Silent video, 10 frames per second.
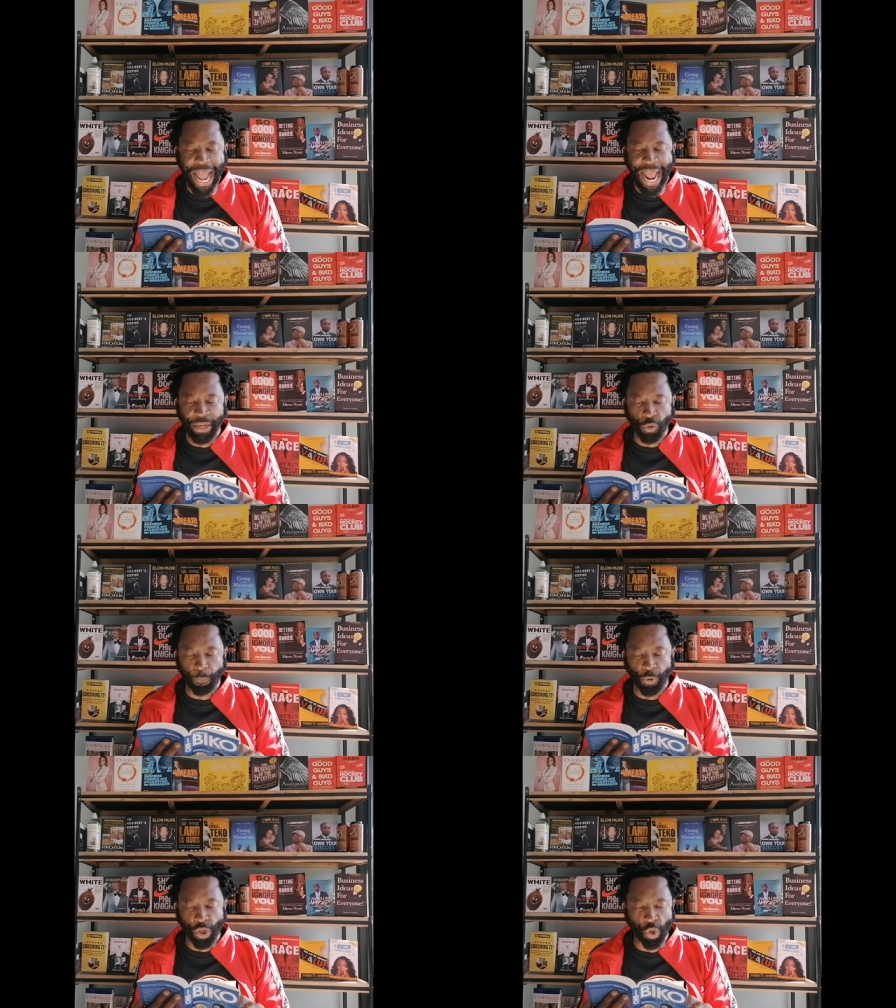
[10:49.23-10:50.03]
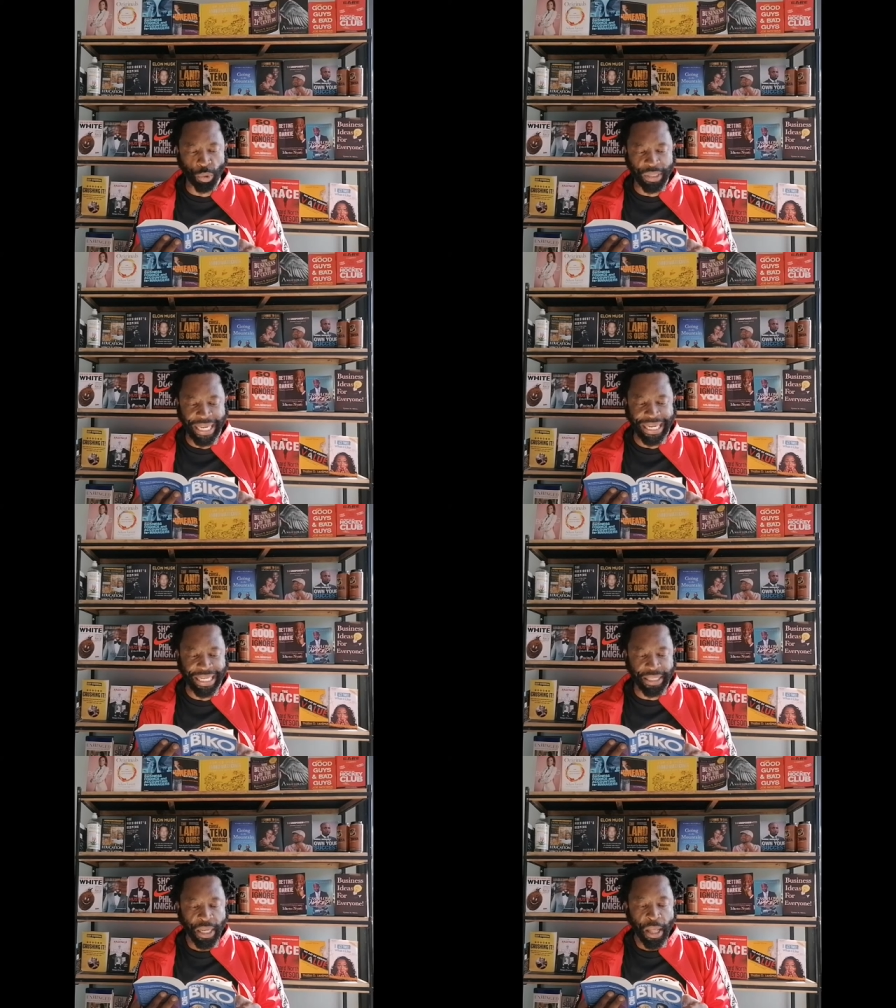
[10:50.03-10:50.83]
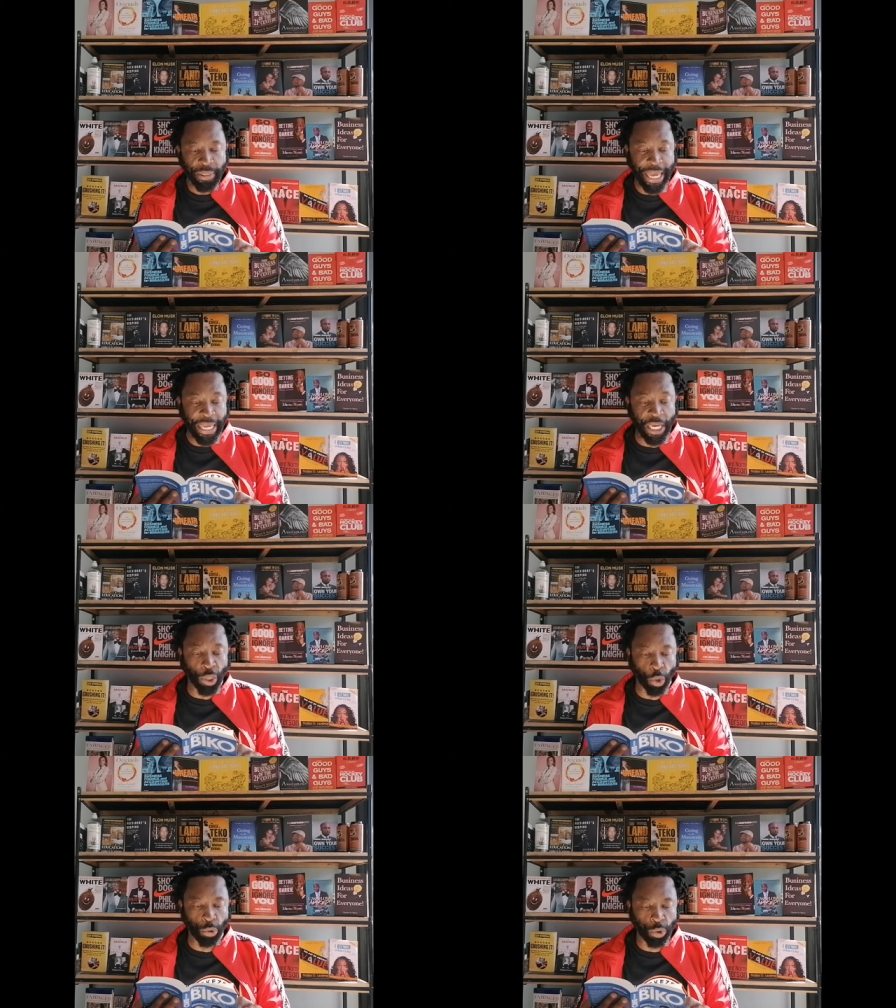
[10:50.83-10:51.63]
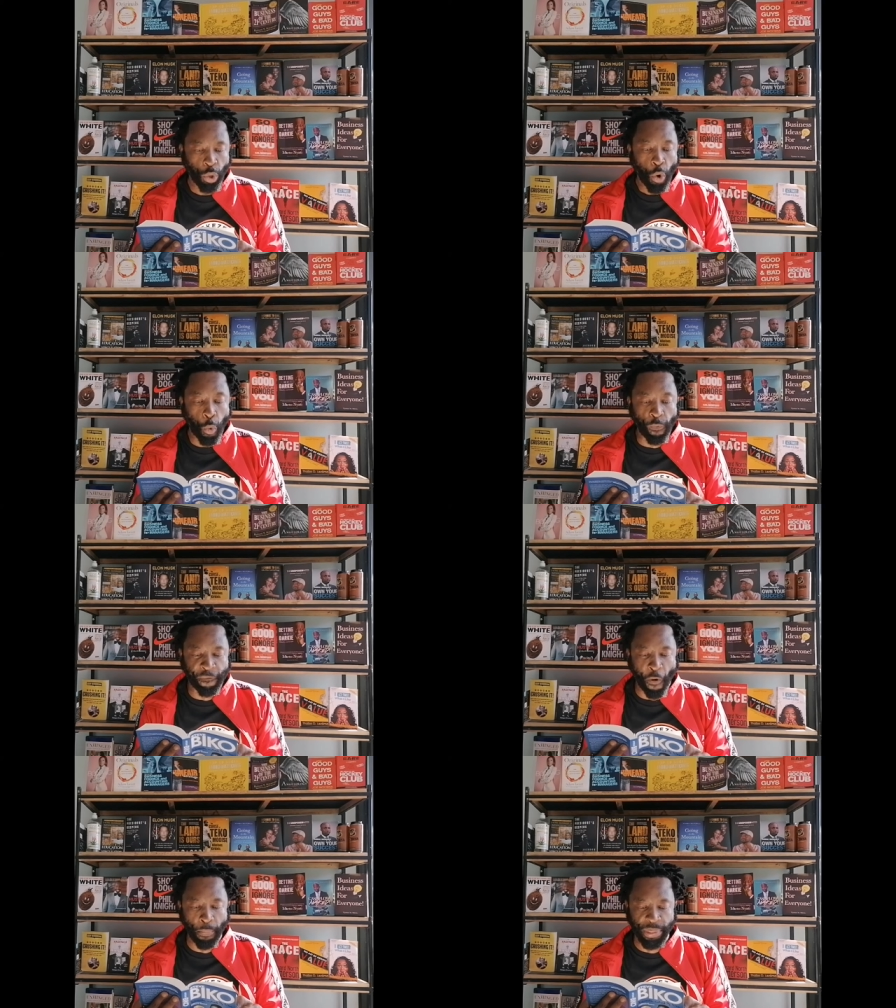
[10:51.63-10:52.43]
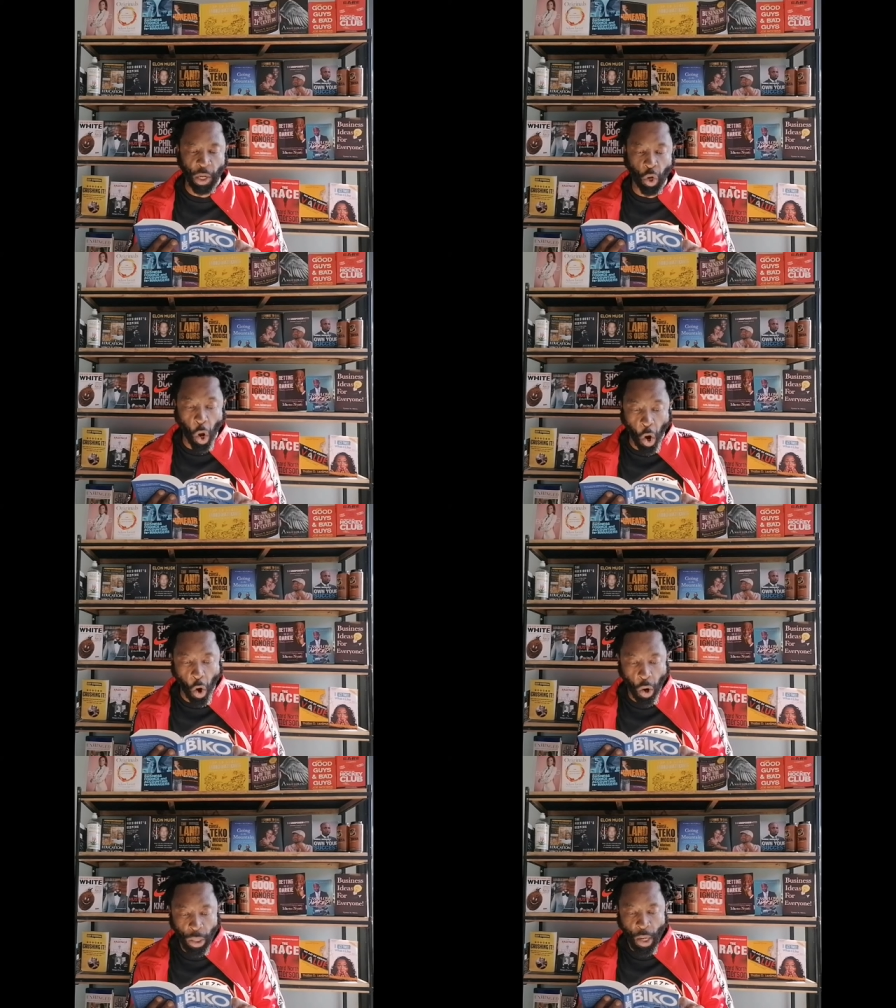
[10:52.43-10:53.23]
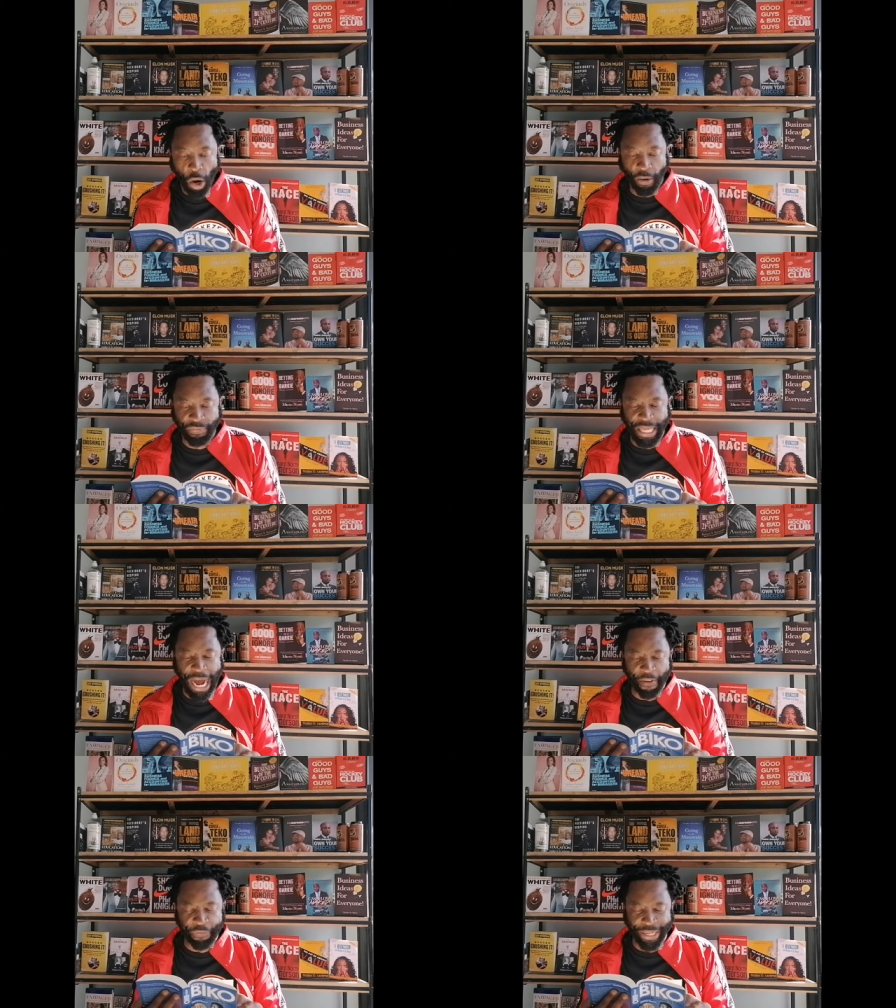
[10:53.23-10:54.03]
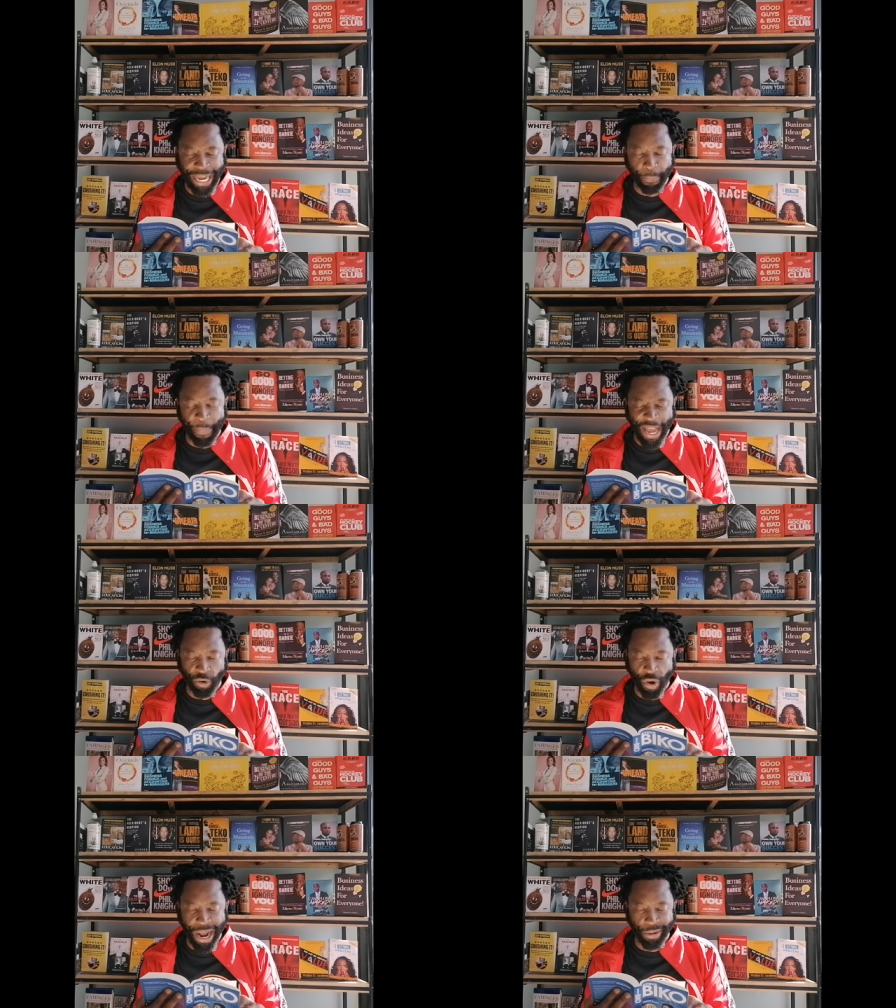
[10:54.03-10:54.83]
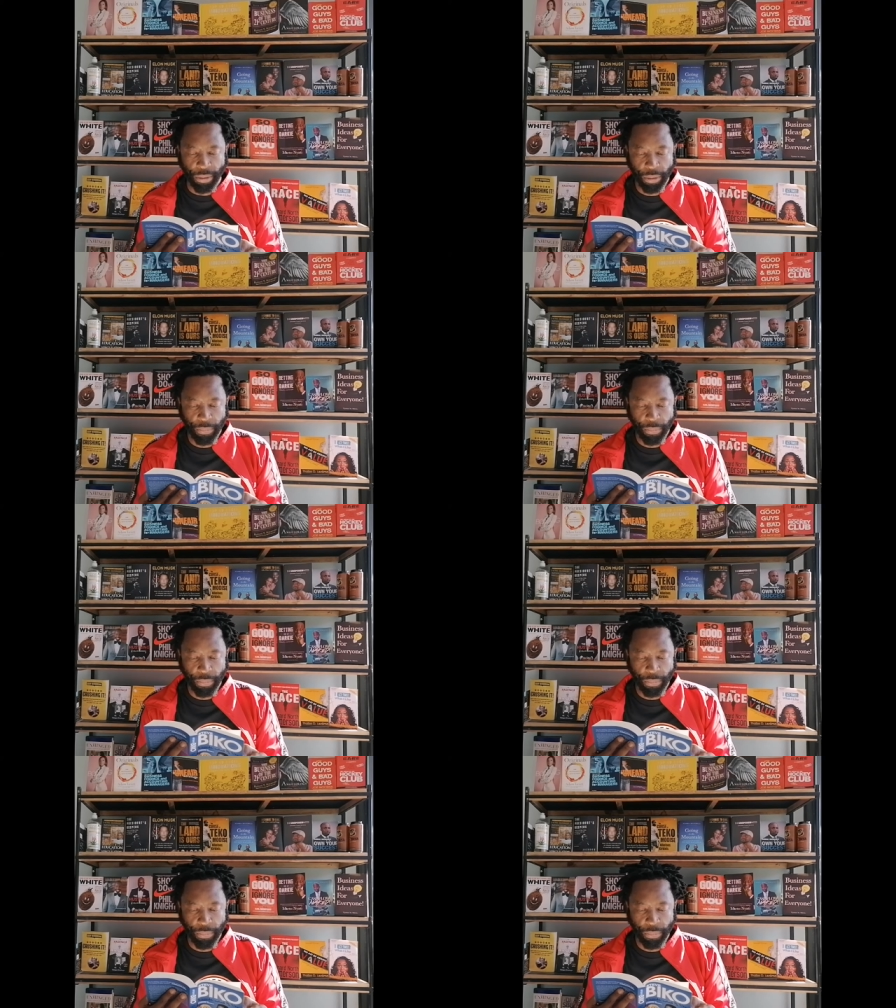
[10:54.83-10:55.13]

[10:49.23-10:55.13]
and to produce in it the heroes who form the core of the African background.